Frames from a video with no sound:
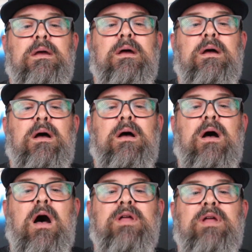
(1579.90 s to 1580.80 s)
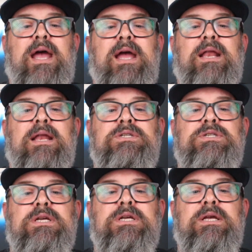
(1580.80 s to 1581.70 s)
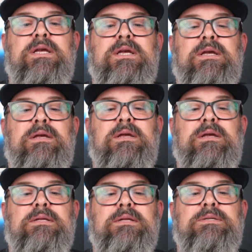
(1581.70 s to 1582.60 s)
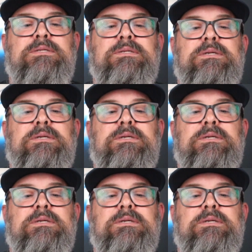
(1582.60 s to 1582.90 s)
Off the island shit. Let's see.